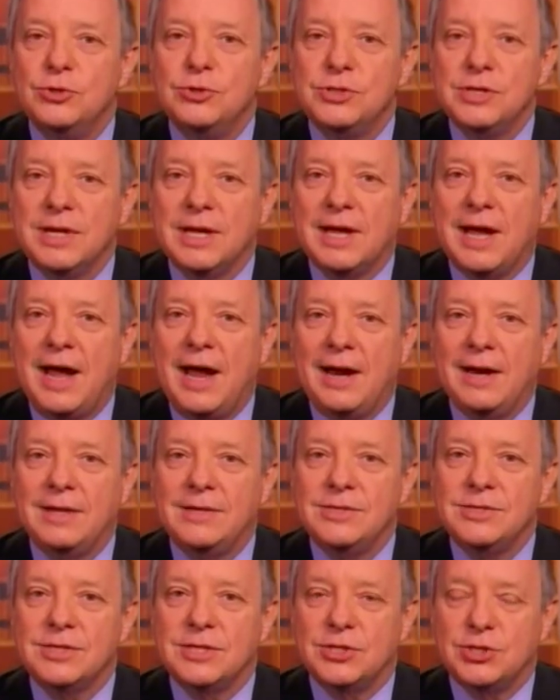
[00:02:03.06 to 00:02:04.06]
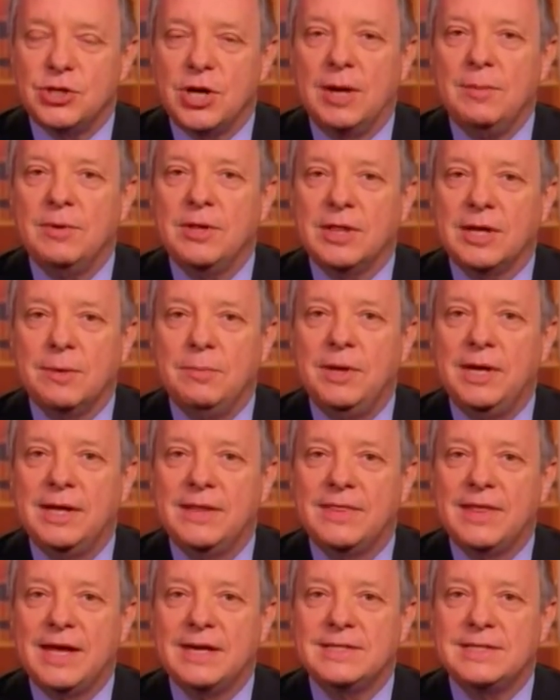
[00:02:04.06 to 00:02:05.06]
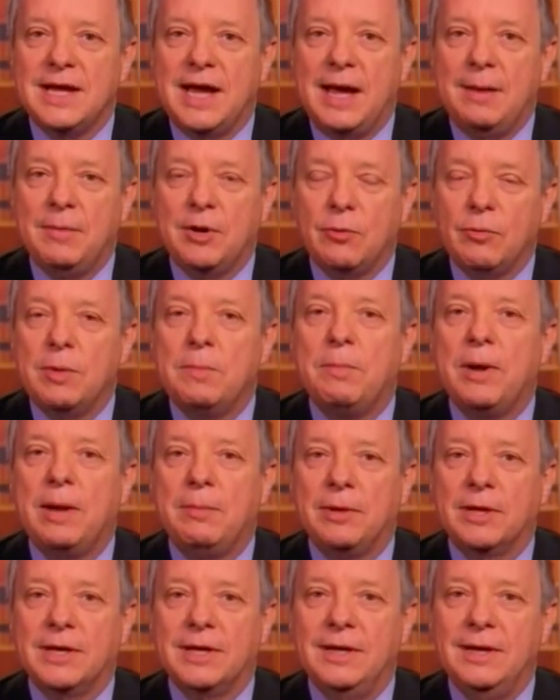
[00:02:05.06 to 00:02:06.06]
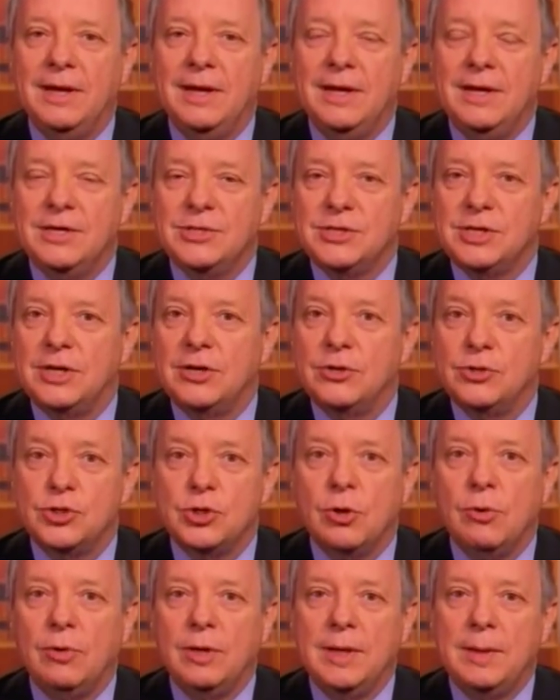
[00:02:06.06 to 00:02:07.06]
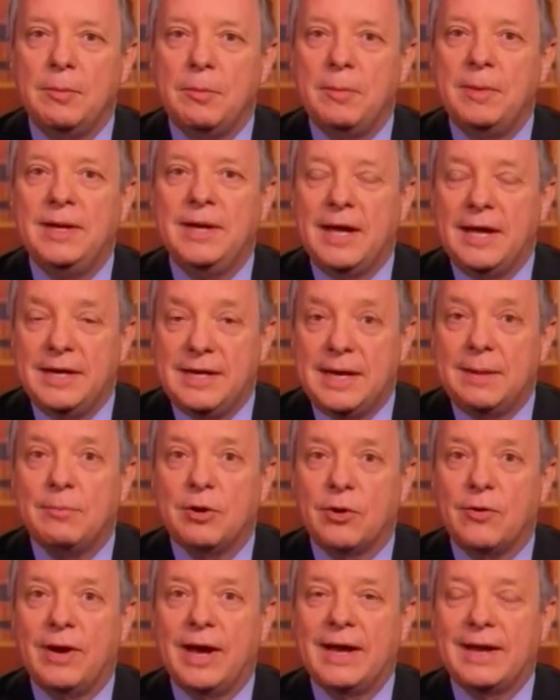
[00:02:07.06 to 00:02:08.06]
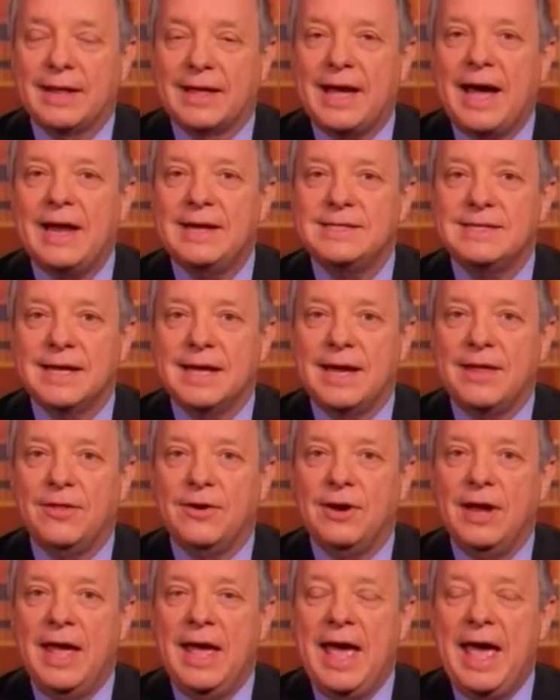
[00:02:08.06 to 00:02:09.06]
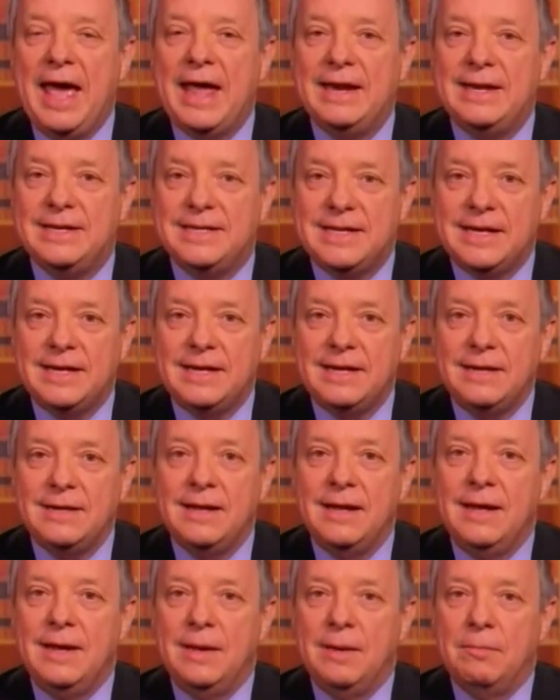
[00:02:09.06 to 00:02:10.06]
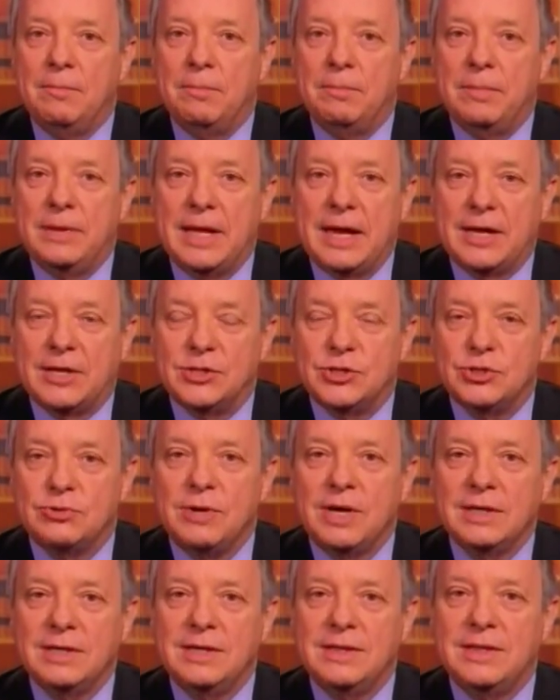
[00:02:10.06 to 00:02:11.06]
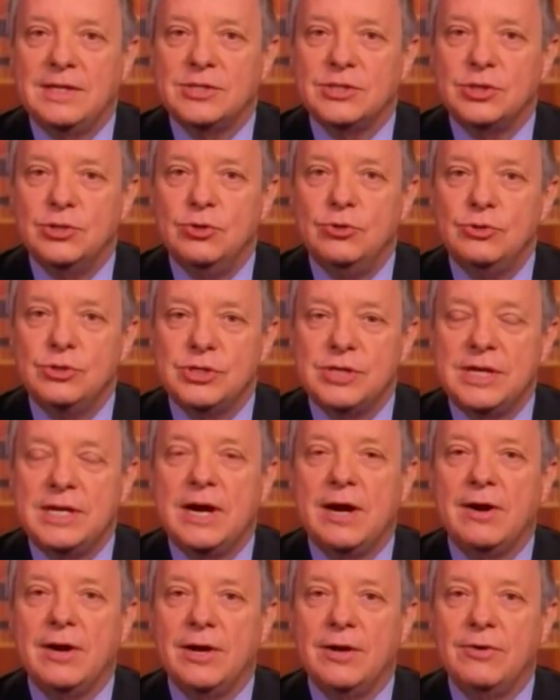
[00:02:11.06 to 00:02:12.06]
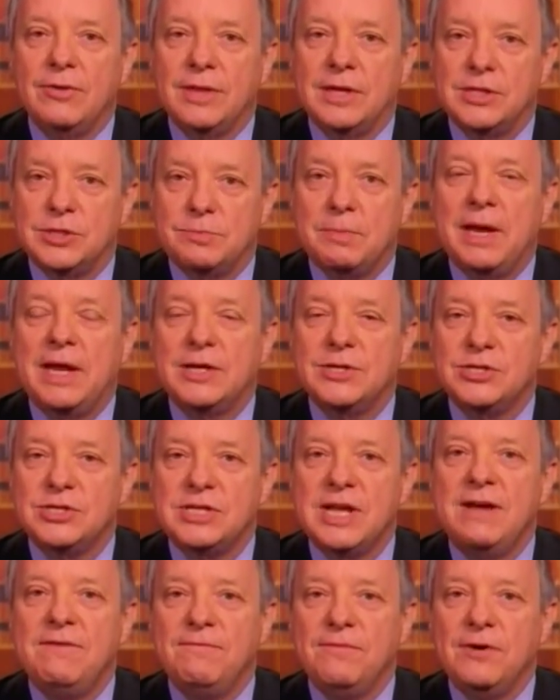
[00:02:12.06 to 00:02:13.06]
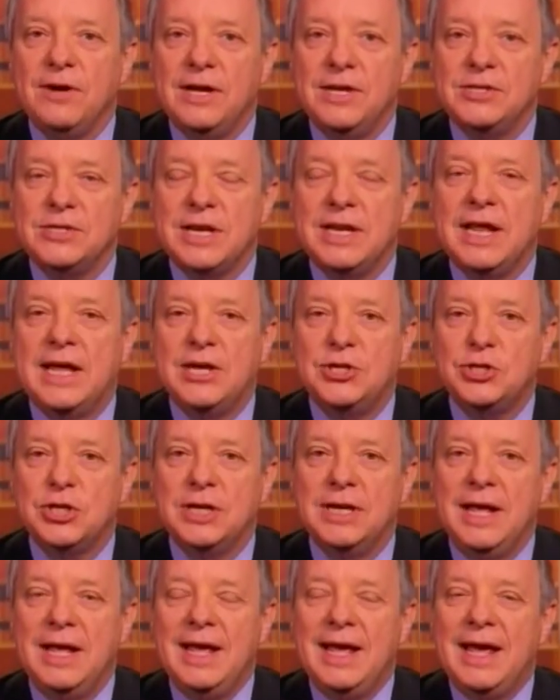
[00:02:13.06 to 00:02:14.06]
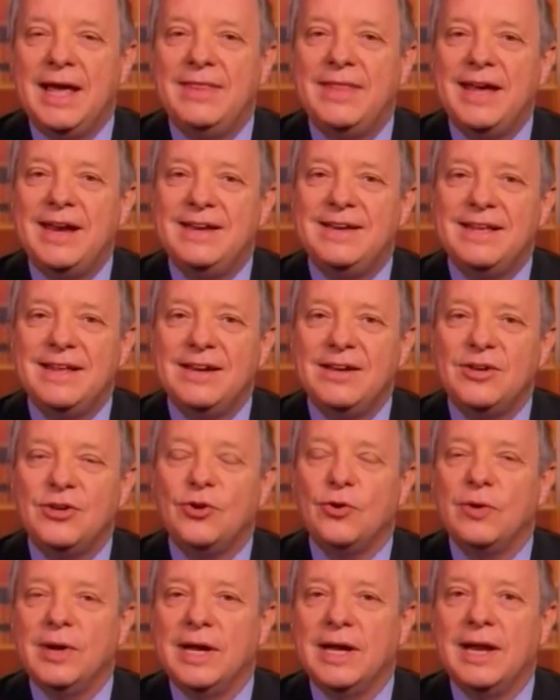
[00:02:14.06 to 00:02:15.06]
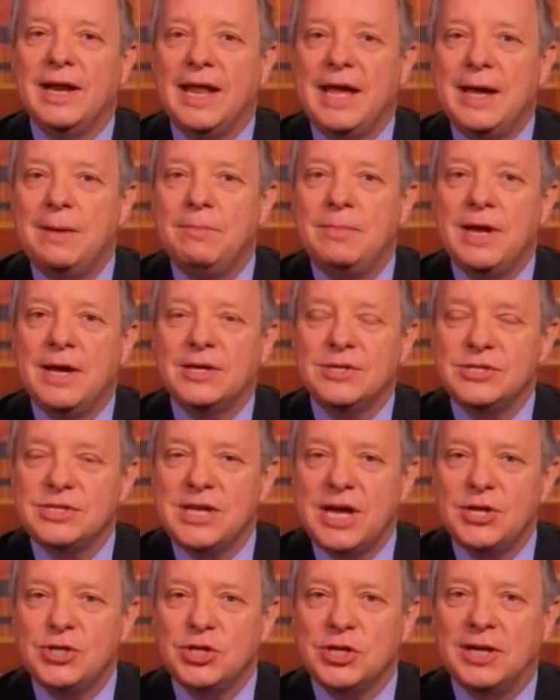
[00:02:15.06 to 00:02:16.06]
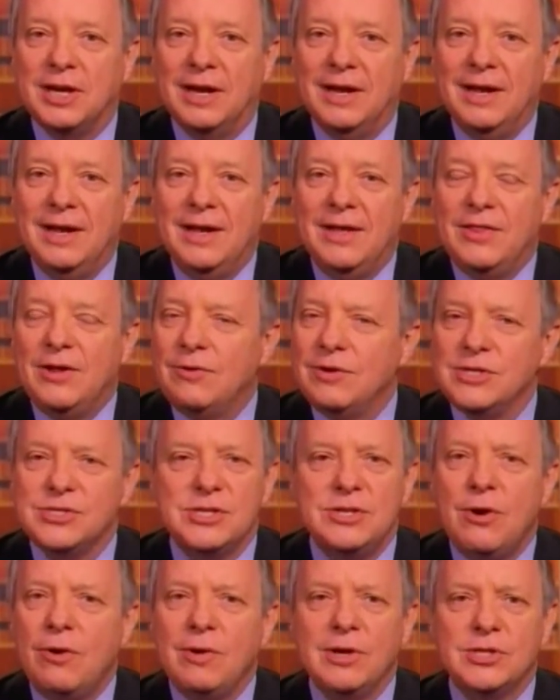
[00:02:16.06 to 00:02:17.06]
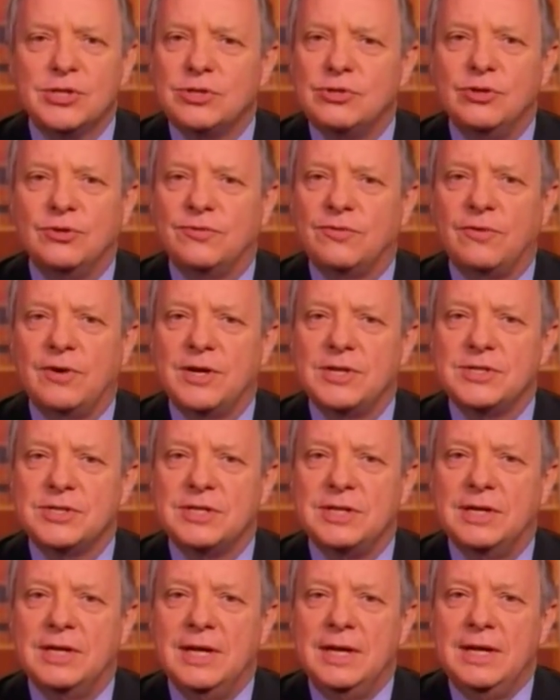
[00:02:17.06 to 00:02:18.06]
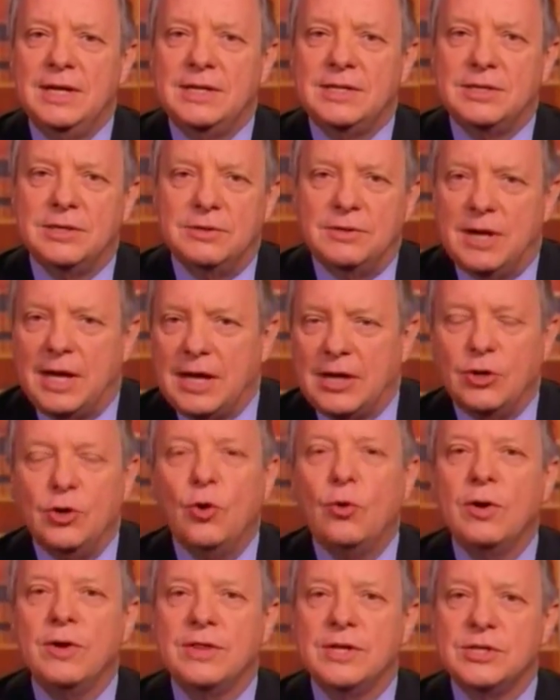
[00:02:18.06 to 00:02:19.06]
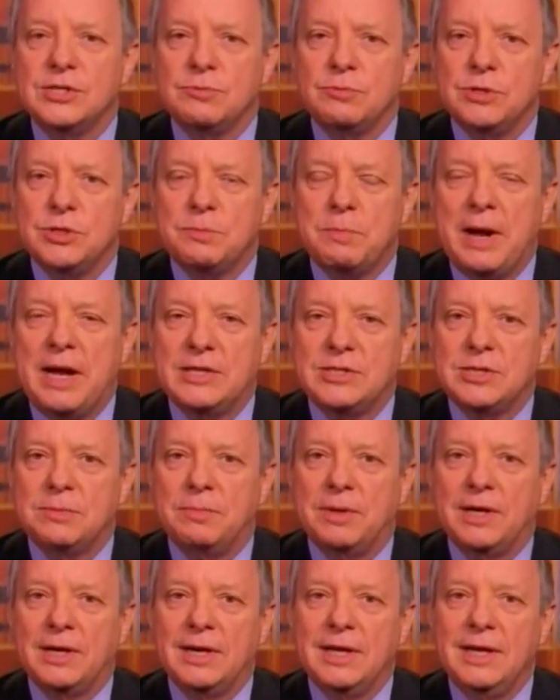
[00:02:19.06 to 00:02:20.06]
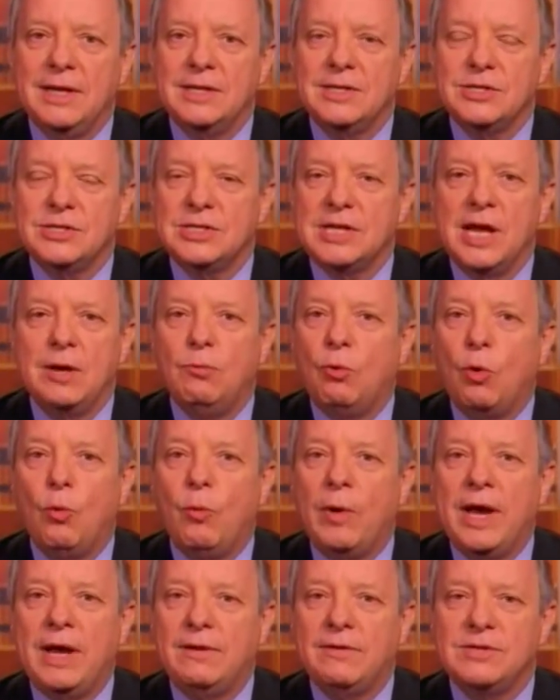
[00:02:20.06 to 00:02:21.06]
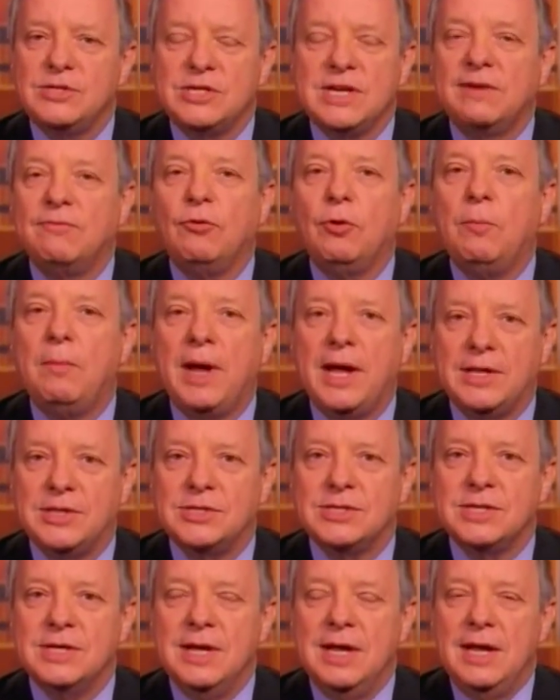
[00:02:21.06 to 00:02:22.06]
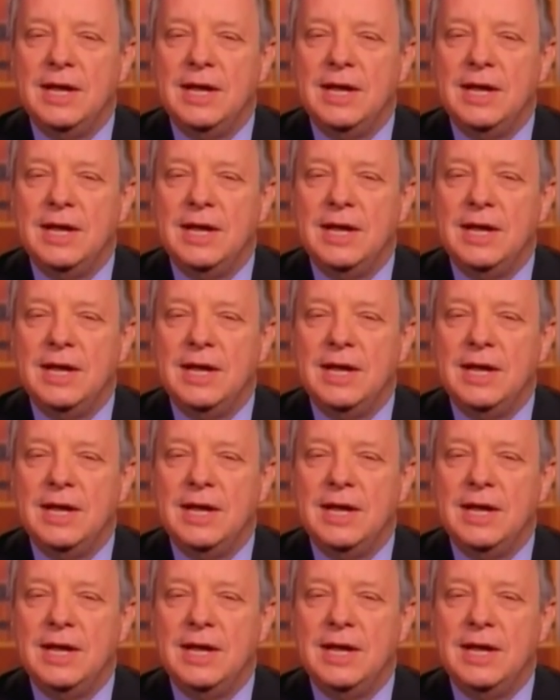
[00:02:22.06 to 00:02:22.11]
Susan Collins, the chairman of the committee at that time, and a Republican, Senator Joe Lieberman, a Democrat, got together and did it. They constructed this new scenario that has made us safer as a nation, and they did it during a lame duck session. There is no excuse for us to ignore this responsibility and to say we'll wait several months.